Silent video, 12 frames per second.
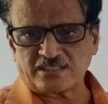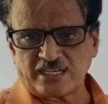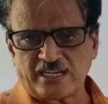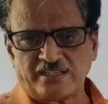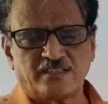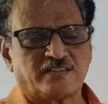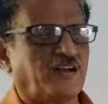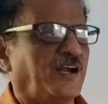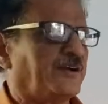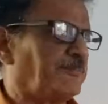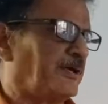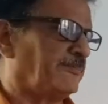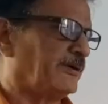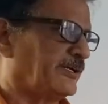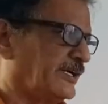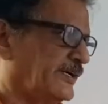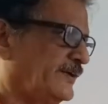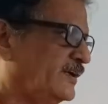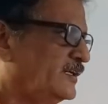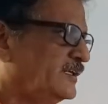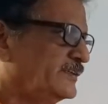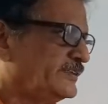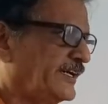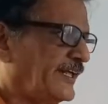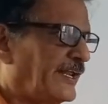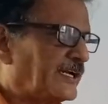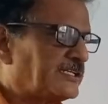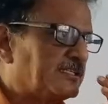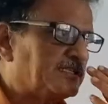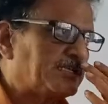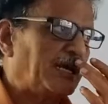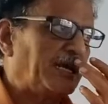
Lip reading: change is not permitted. The direction